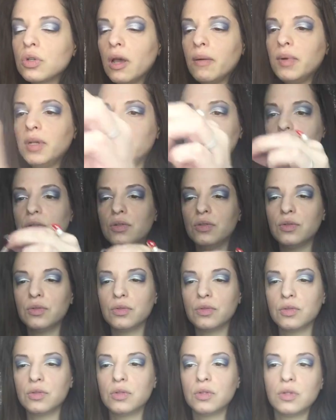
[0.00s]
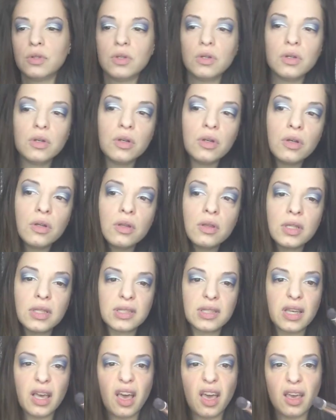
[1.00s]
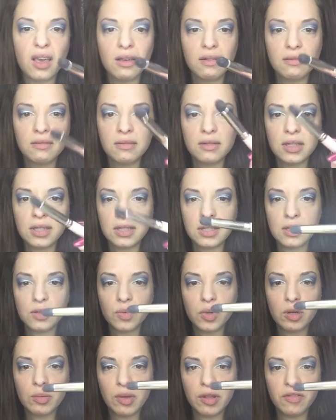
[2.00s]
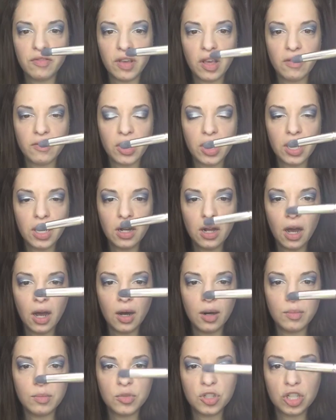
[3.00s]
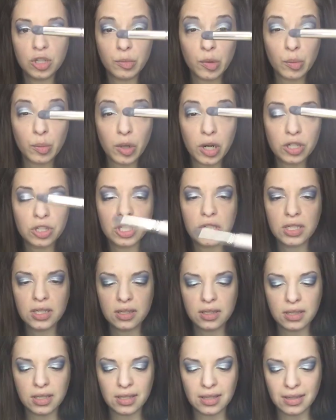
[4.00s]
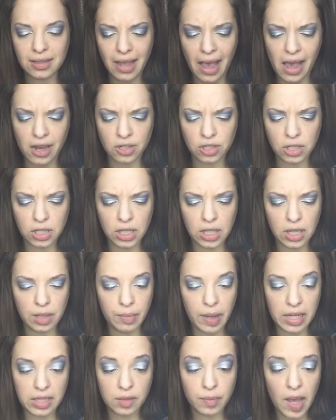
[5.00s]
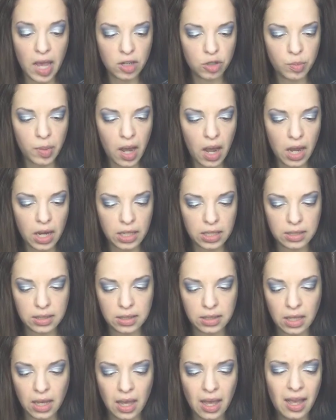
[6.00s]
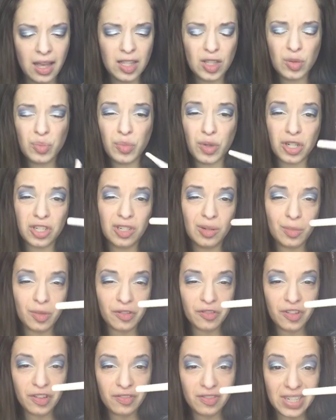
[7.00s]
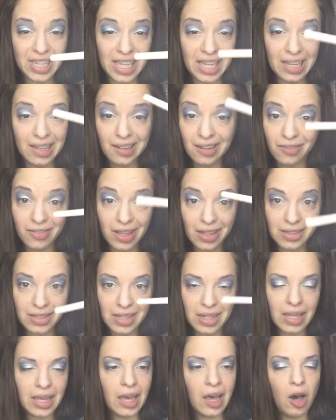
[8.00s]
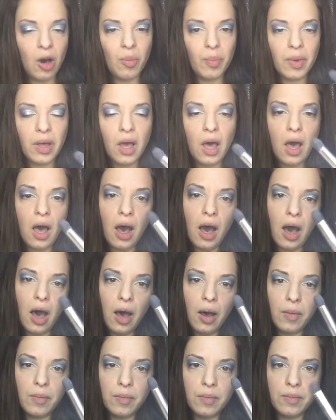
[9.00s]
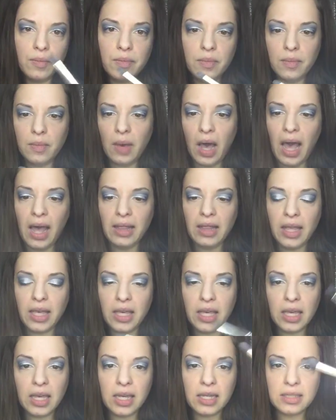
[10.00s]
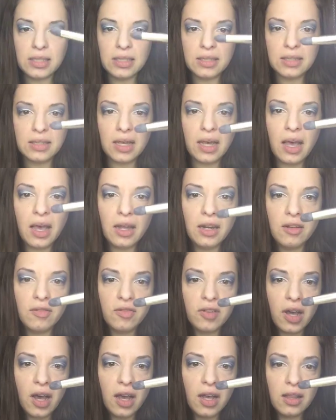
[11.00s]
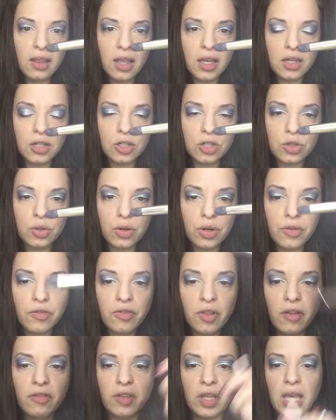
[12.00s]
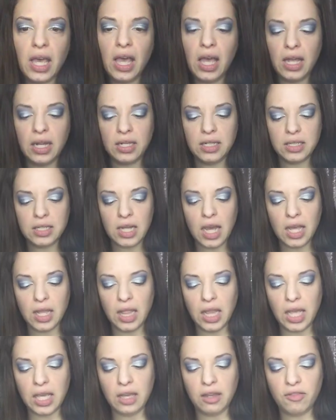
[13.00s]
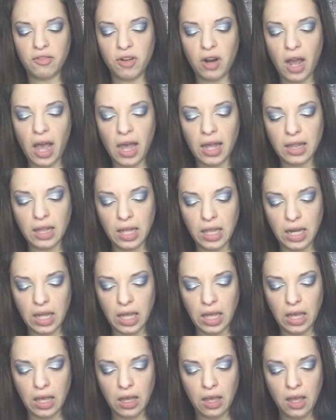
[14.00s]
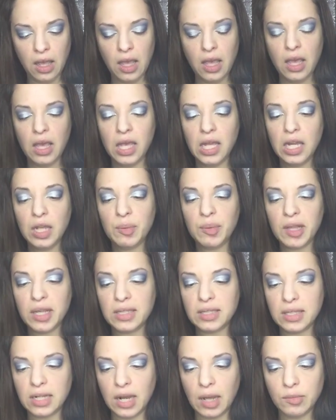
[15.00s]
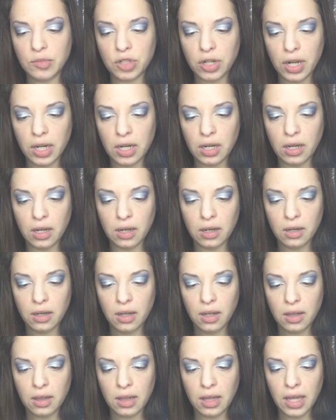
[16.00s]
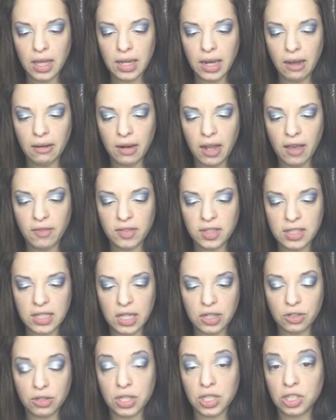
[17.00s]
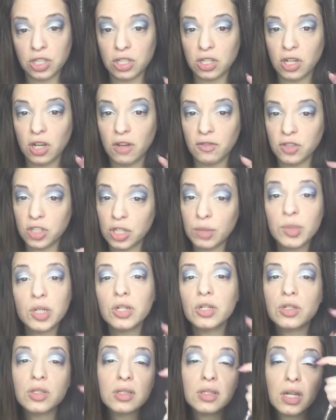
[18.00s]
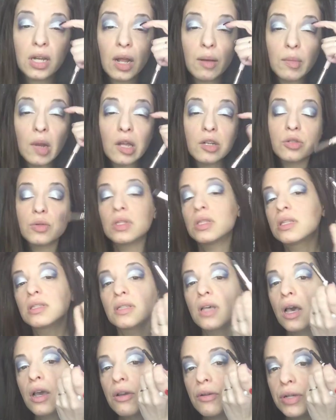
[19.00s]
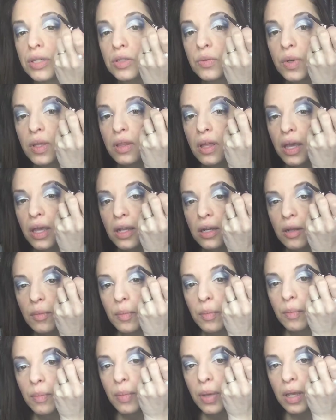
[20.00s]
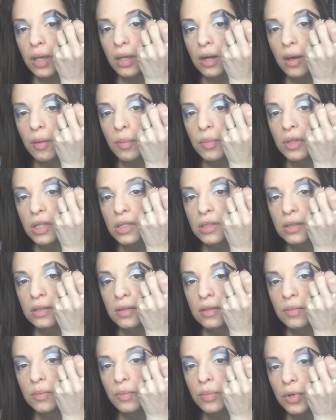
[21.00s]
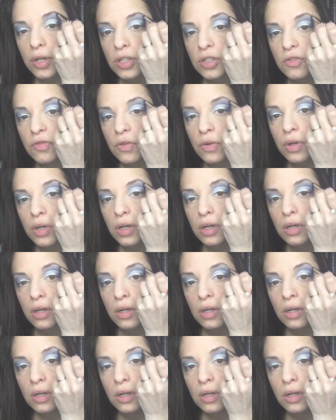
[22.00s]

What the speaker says: I'm going to use this guy. This is one of my favorite shimmer brushes. This is actually by Smashbox. It's brush number 15, if that's any help. I like it because it's kind of got like a short fluffy end. I like it for highlighting any place that I'm trying to lay down heavy saturation of shimmers that I'm not doing this cut crease with. I end up picking up this brush for.